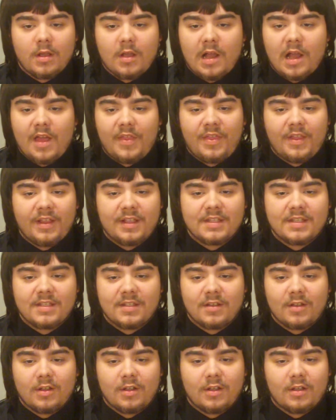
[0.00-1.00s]
I think it's
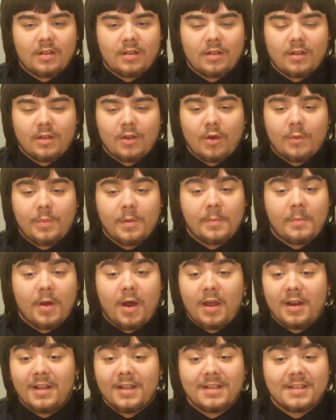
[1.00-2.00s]

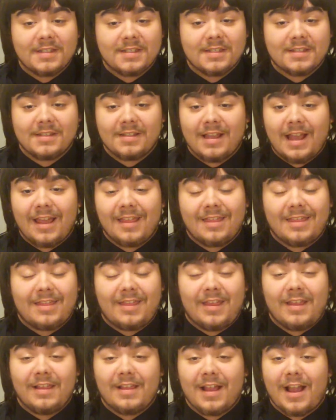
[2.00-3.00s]
Opoponax. I
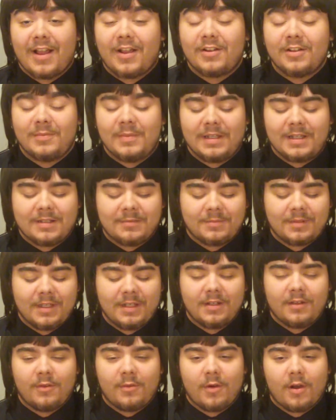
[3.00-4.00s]
think I could be
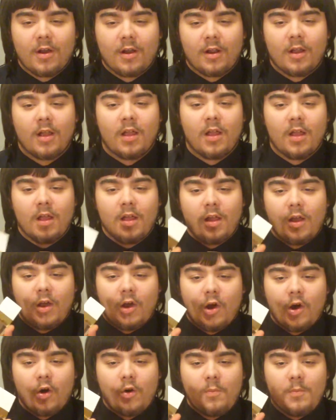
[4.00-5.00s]
completely wrong.
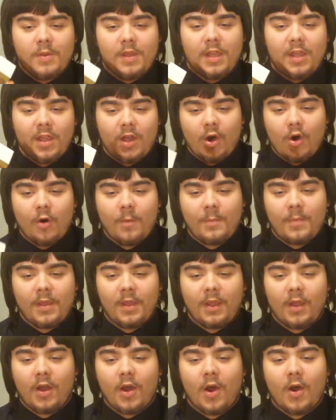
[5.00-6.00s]
O P O
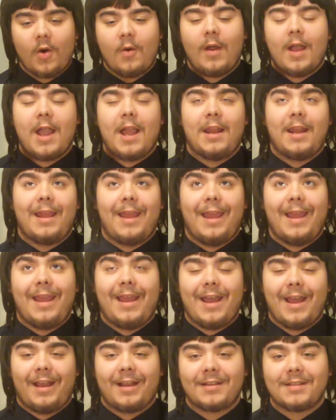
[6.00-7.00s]
P O N A
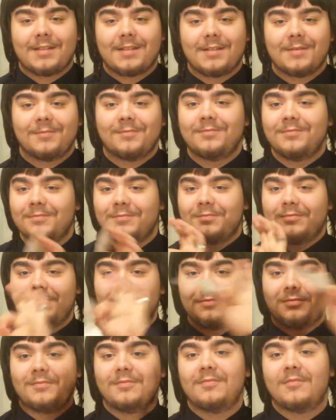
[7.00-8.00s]
X.
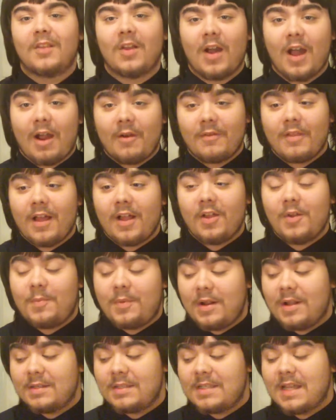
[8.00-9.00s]
However the hell you
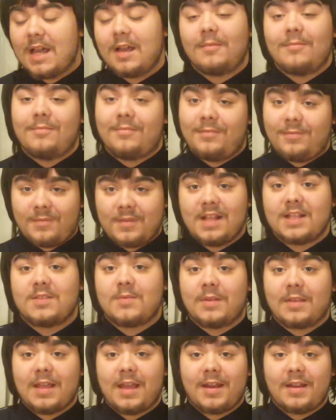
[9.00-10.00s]
pronounce that, that's
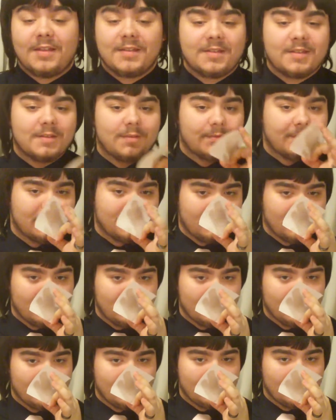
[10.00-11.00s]
what that is.
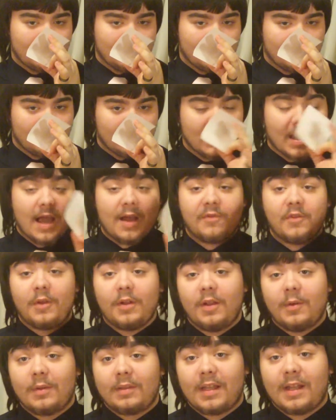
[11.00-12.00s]
I have no
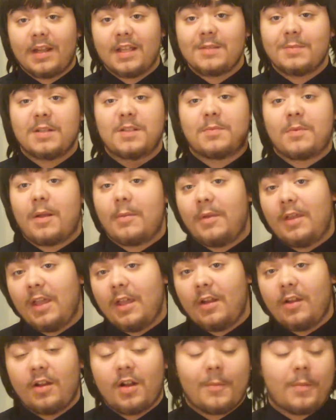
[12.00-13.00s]
idea what that is, but it's probably in
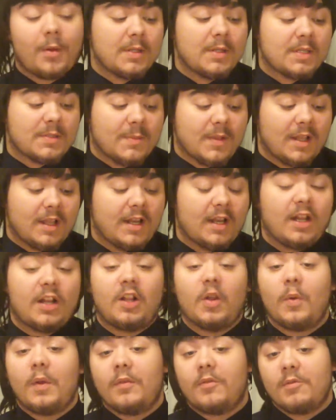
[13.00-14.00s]
here and I'm smuggling and I
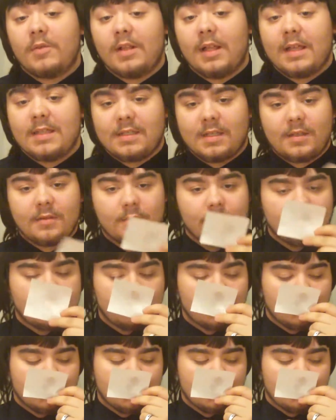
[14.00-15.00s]
don't even realize it.
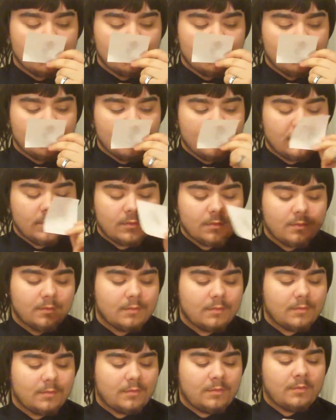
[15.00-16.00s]

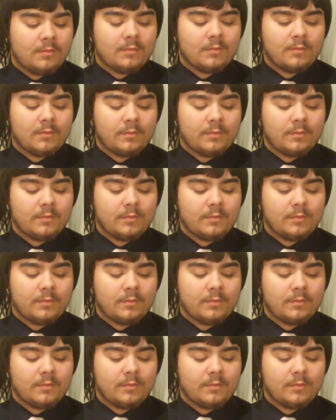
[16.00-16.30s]
Mm.